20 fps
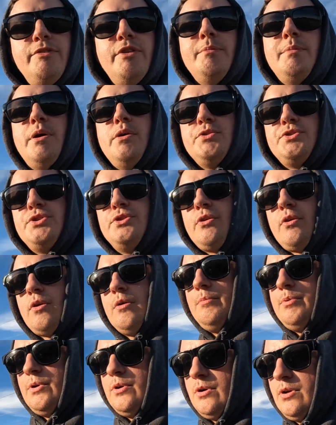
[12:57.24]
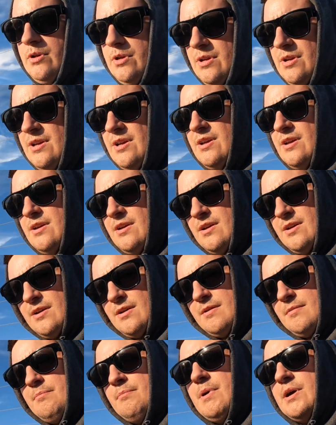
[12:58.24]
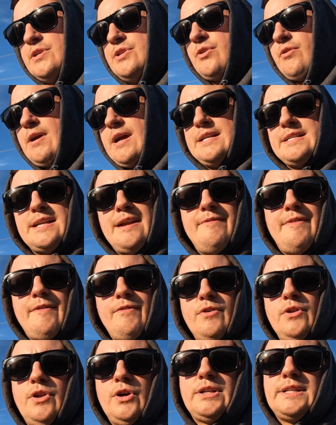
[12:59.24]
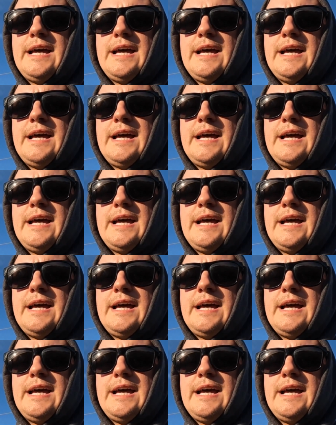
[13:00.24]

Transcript: the most durable mud terrains that I've ever looked